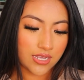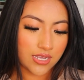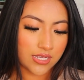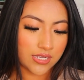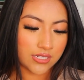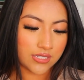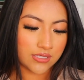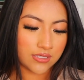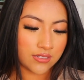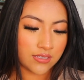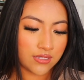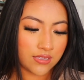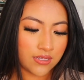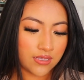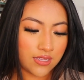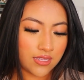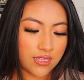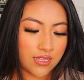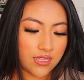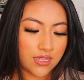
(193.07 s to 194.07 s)
I
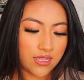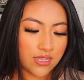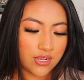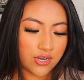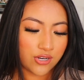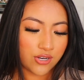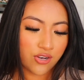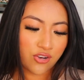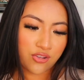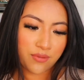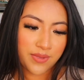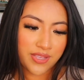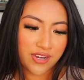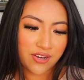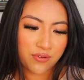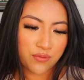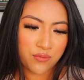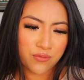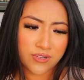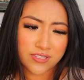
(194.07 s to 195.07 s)
curl my
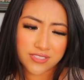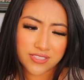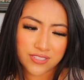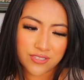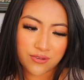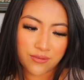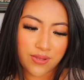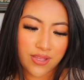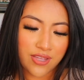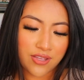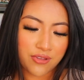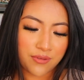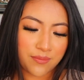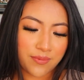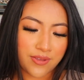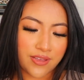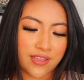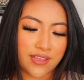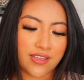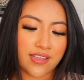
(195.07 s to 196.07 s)
hair once in a while,
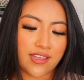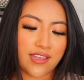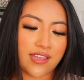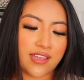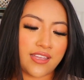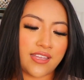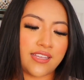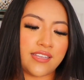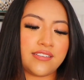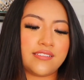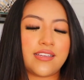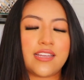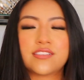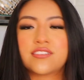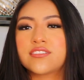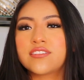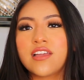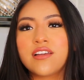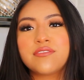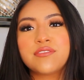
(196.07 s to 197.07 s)
but I
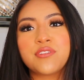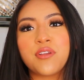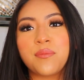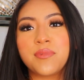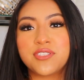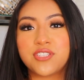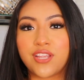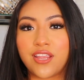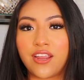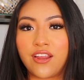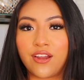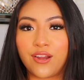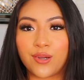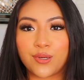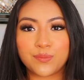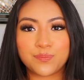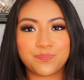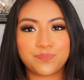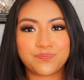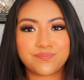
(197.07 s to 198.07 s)
just have so much
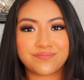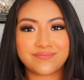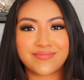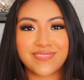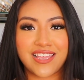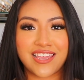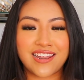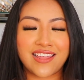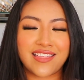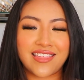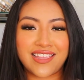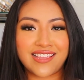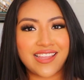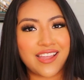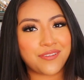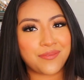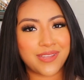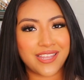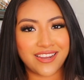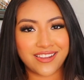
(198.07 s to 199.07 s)
hair, and I like
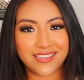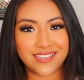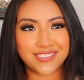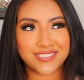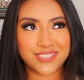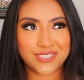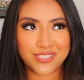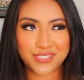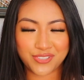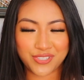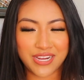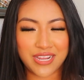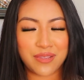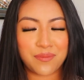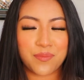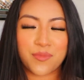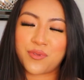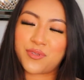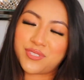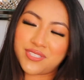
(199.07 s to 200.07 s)
how my hair looks straight
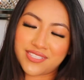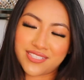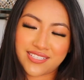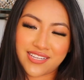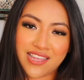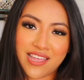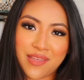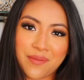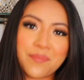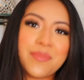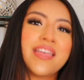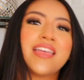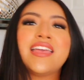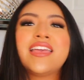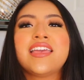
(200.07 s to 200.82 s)
most of the time.